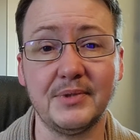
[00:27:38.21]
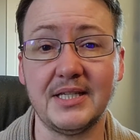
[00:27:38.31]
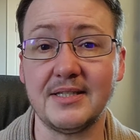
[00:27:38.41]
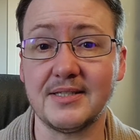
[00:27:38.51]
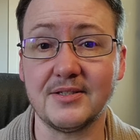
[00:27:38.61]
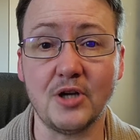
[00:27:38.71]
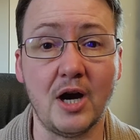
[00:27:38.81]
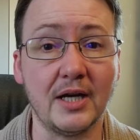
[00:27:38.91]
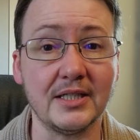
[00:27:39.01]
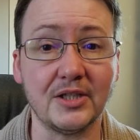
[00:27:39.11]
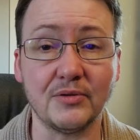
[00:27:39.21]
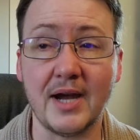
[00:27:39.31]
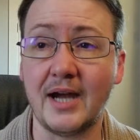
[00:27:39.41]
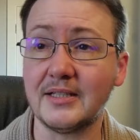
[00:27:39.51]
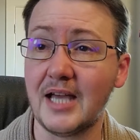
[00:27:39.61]
please talk and
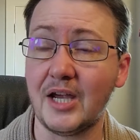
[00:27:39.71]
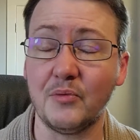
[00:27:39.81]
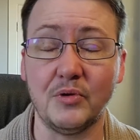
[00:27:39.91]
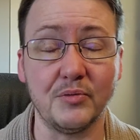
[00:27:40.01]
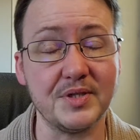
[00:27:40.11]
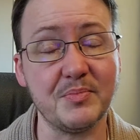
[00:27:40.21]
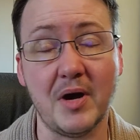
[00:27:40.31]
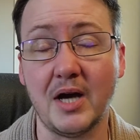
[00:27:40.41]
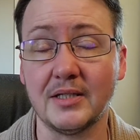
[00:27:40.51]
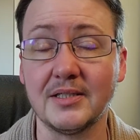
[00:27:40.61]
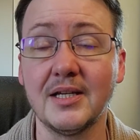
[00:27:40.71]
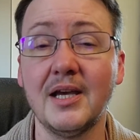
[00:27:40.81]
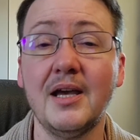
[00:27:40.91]
interact. I will respond.